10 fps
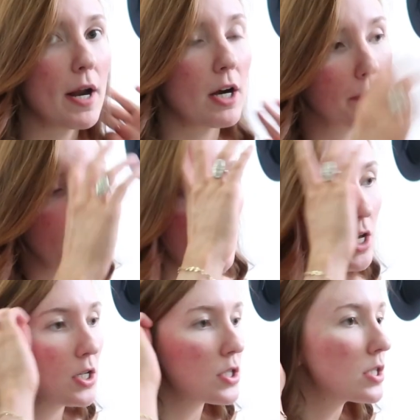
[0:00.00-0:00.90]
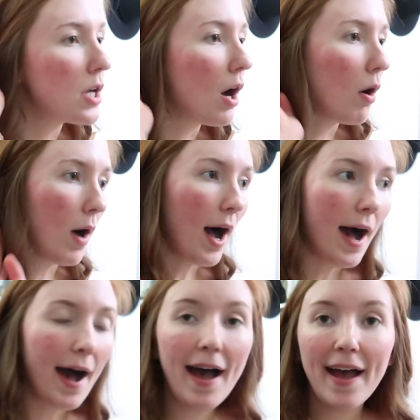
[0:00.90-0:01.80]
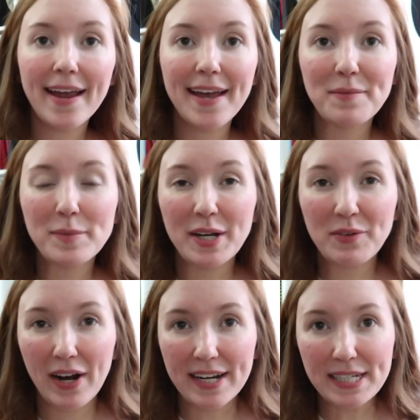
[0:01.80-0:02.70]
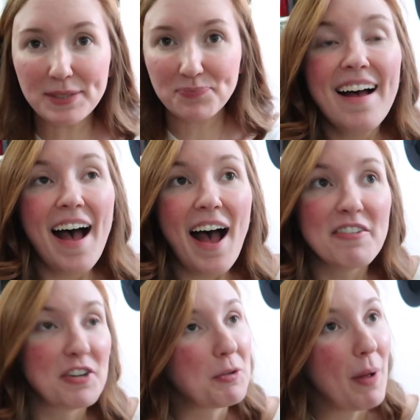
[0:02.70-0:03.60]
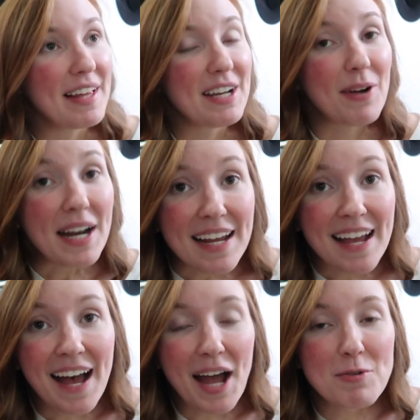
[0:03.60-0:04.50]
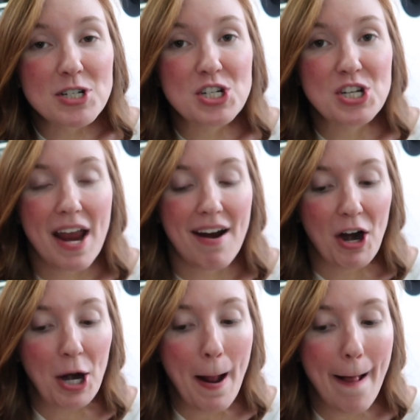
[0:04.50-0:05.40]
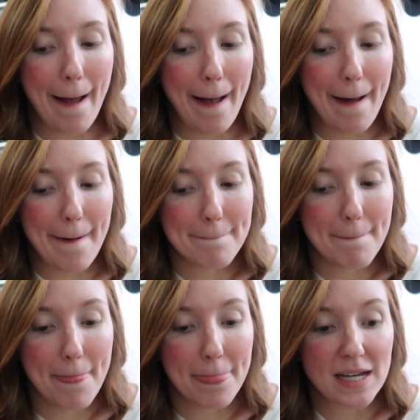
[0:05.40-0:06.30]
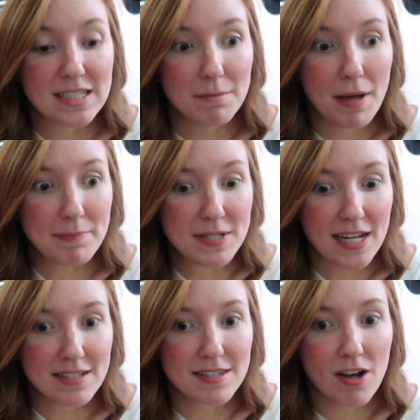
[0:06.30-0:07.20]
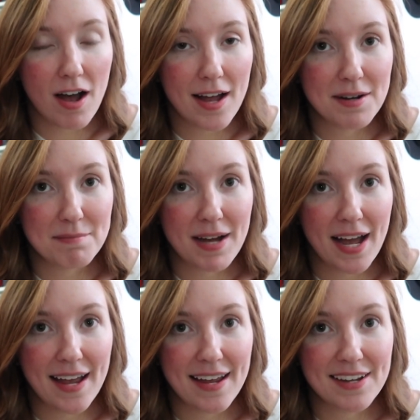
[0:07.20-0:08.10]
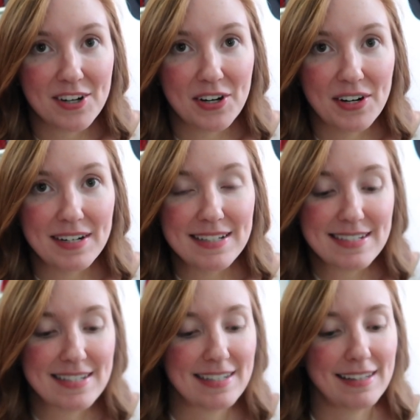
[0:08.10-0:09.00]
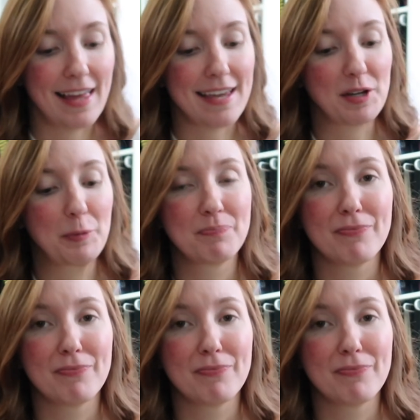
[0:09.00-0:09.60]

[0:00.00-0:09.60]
better. So I am getting ready. I figured while I get ready, I would share um, some updates on my current like